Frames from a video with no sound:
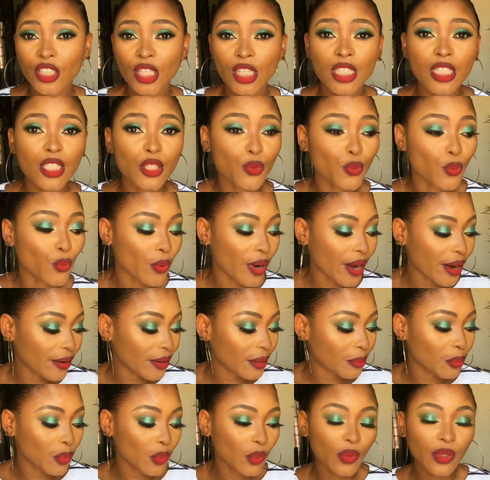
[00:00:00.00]
is
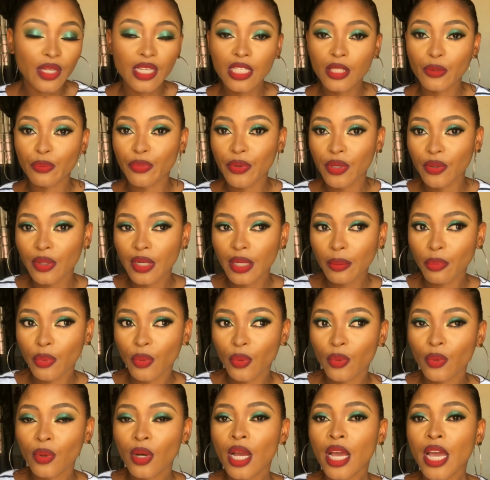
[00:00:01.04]
wearable, is
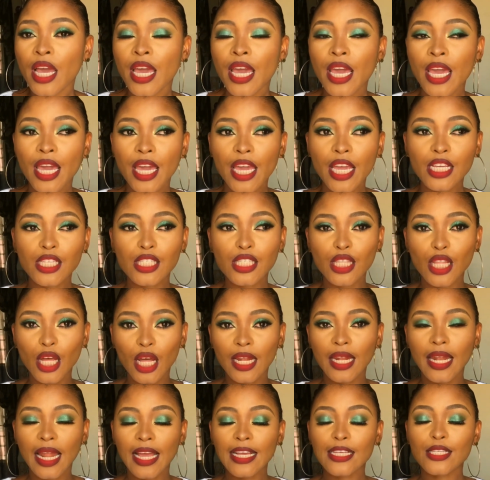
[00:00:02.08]
buildable, is not
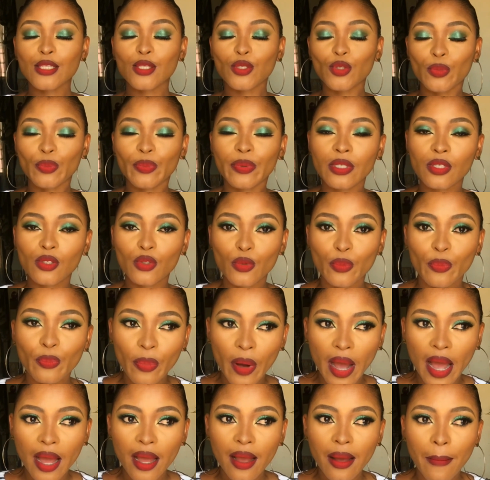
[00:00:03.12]
like super
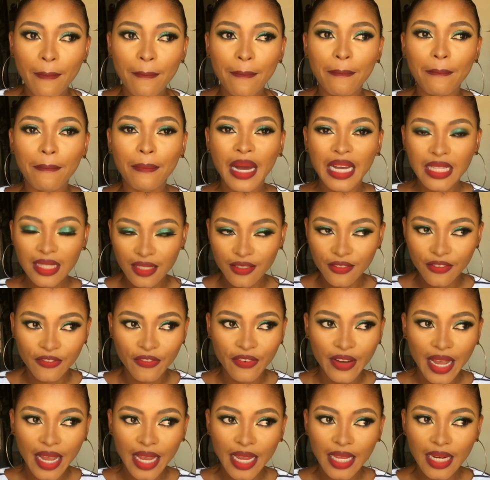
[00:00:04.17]

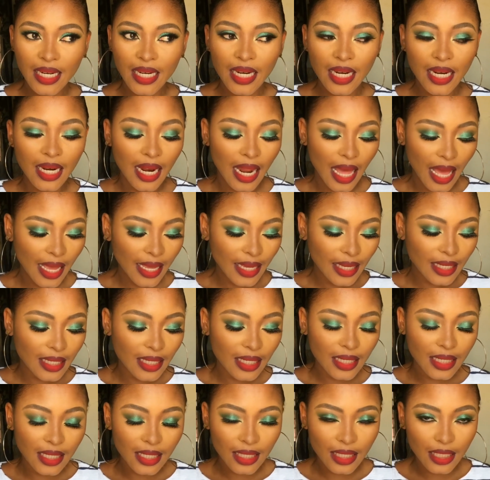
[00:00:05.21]
mattifying, like,
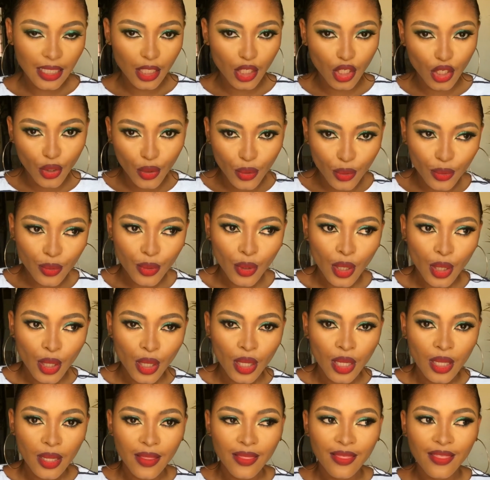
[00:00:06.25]
you know,
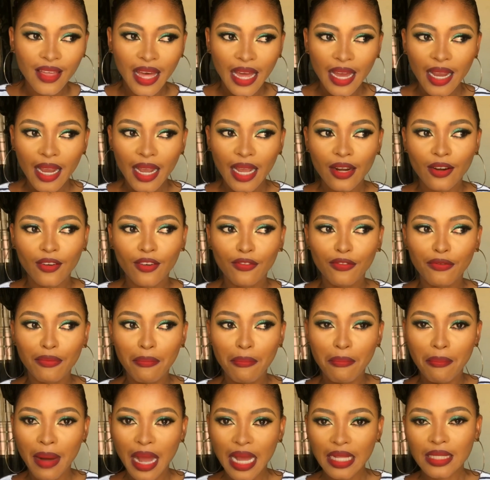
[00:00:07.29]
that kind of
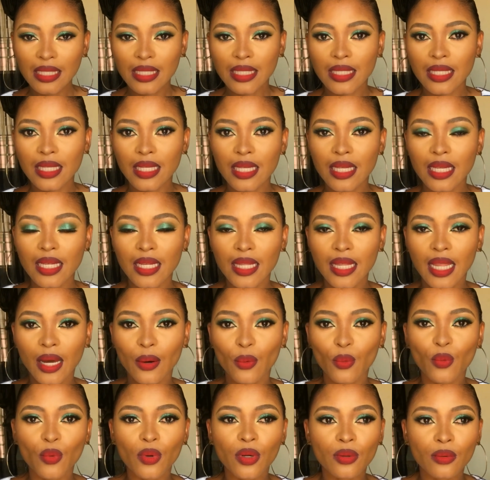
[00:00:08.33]
matte that
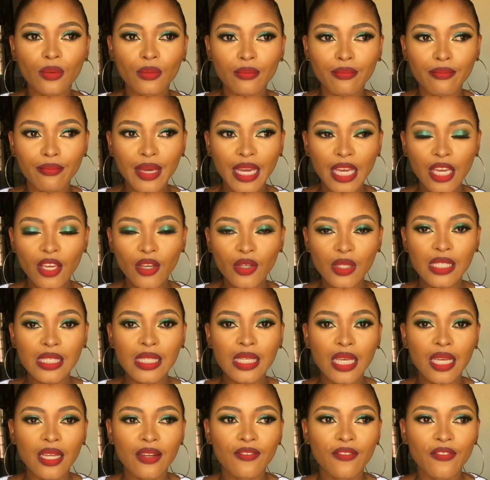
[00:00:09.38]
will make your
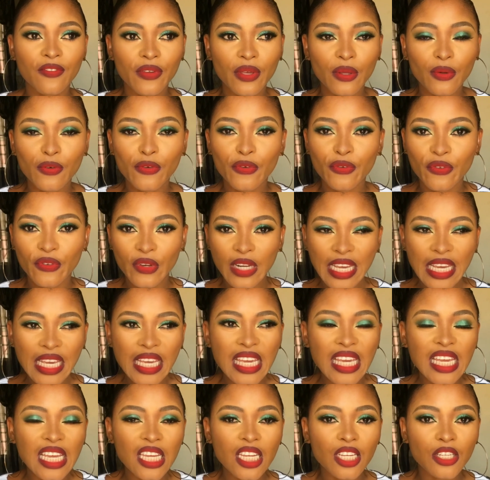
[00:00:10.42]
skin feel
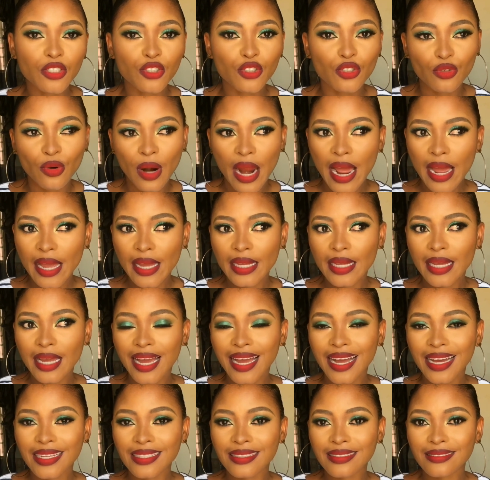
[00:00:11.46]
flaky, dry,
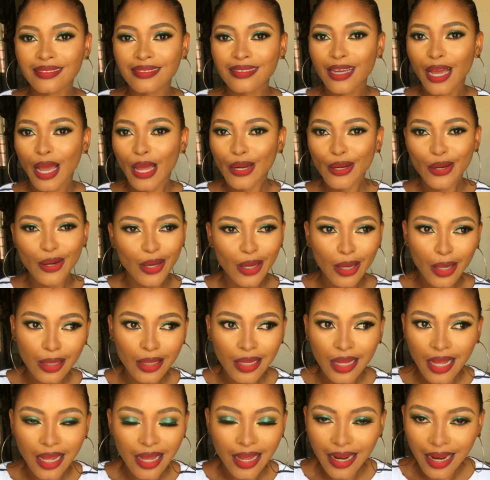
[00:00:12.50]
and not
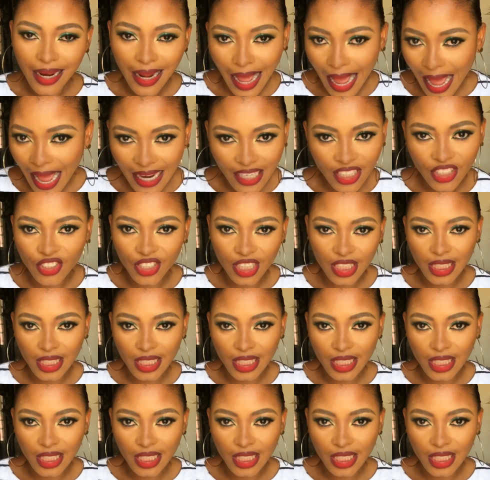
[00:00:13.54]
hydrated.